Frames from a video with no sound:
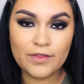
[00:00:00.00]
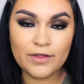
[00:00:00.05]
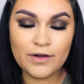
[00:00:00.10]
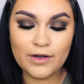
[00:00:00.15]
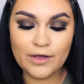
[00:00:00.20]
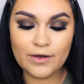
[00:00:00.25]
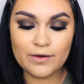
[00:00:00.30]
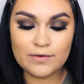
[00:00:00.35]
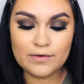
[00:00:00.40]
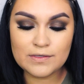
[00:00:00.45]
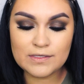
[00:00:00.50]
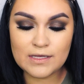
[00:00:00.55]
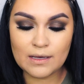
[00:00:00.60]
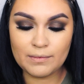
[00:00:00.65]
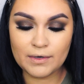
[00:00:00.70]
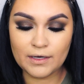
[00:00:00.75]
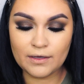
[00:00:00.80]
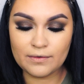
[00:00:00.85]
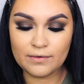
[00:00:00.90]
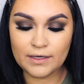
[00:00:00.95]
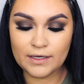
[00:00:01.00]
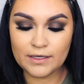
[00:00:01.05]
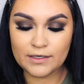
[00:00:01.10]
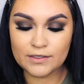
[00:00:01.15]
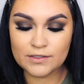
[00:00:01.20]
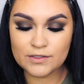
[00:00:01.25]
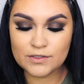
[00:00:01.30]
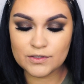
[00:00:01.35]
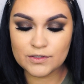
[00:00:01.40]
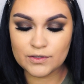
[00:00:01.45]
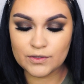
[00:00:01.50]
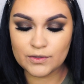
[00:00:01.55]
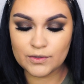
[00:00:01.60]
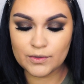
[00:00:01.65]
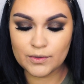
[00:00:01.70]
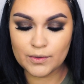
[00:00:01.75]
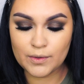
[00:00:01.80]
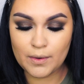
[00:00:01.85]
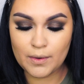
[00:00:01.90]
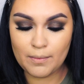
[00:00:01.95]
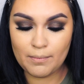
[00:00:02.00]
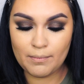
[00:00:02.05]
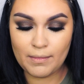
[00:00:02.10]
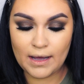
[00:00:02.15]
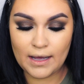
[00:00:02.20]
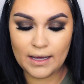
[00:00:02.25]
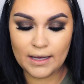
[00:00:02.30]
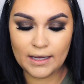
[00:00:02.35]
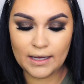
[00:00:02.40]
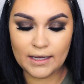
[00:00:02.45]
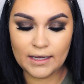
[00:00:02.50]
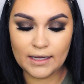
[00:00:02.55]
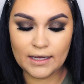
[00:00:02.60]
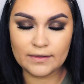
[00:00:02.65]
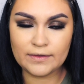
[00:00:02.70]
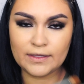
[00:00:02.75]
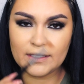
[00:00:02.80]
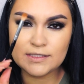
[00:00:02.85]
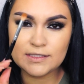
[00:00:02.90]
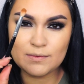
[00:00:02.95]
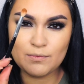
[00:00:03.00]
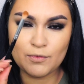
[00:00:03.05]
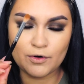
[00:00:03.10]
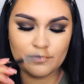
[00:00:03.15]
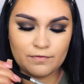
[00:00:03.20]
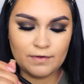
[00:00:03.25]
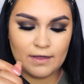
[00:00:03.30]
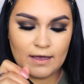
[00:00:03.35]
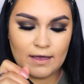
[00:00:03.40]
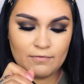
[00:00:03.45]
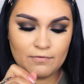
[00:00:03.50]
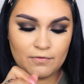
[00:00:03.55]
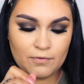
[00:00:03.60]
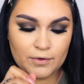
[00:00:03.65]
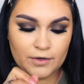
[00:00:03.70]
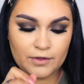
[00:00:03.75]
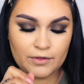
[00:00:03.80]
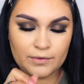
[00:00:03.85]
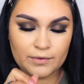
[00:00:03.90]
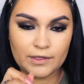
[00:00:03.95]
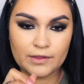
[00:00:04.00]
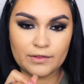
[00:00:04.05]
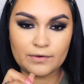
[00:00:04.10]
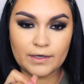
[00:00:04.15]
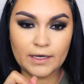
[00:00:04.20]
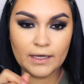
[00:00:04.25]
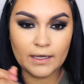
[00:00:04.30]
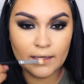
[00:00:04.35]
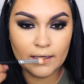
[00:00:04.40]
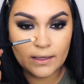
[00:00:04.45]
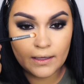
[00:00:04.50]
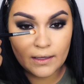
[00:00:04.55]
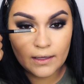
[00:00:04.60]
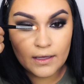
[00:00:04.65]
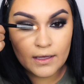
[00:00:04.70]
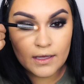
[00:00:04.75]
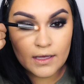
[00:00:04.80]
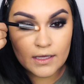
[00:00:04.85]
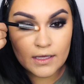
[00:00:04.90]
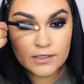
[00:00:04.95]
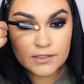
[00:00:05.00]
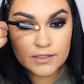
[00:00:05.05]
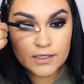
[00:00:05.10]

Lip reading: the nose, I'm gonna go into my, I think it's a Morphe M433. And